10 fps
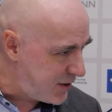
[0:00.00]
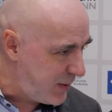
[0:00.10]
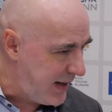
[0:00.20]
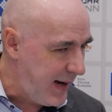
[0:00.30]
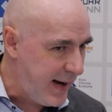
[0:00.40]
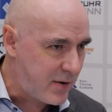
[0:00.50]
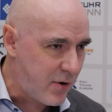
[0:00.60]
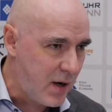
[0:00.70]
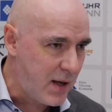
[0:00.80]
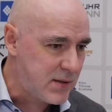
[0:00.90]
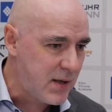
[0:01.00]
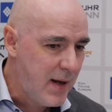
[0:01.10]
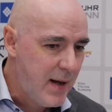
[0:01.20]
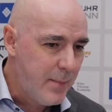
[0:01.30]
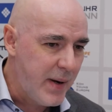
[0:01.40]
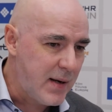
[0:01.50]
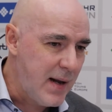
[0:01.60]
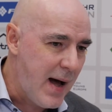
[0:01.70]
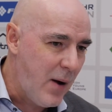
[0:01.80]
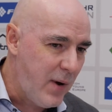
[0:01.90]
within electronics, but
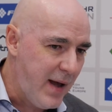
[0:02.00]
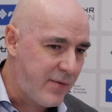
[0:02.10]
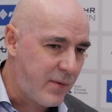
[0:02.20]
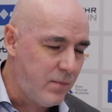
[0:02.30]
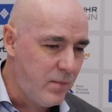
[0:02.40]
now we have